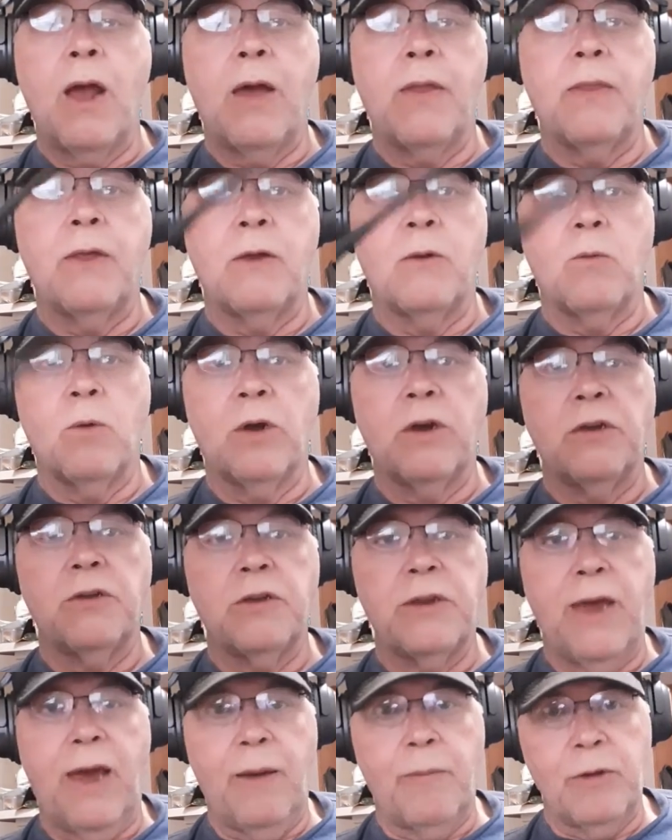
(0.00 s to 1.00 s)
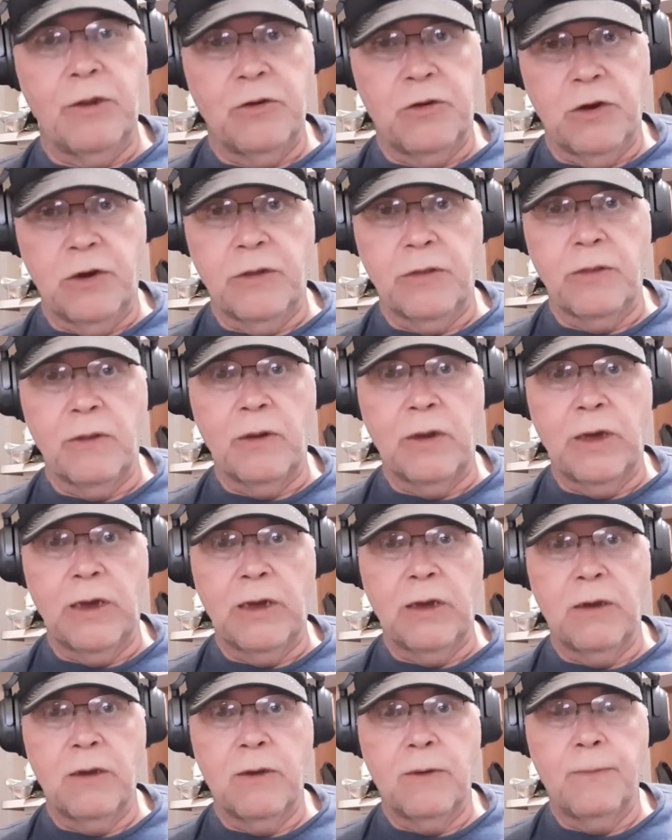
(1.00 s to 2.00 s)
and then reestablishing the
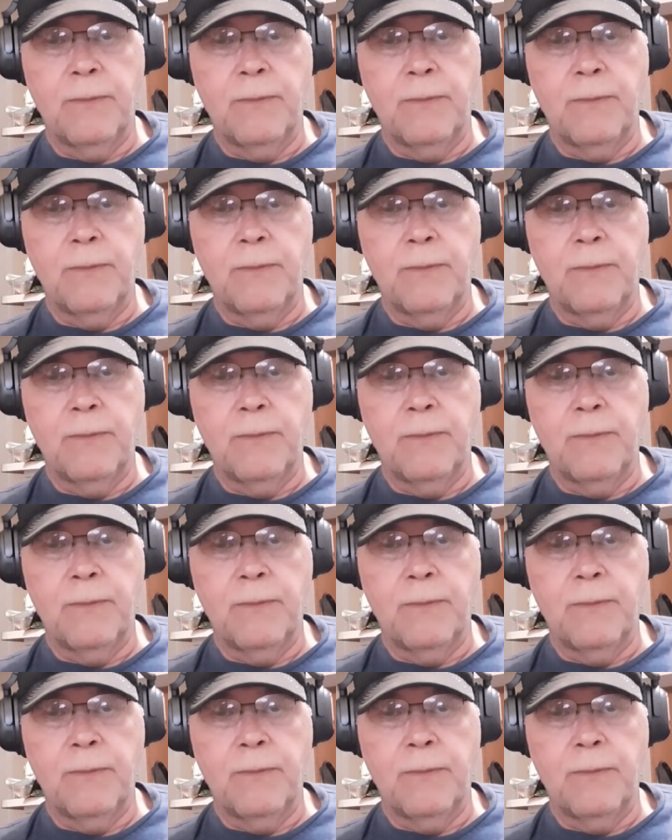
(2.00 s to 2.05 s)
link.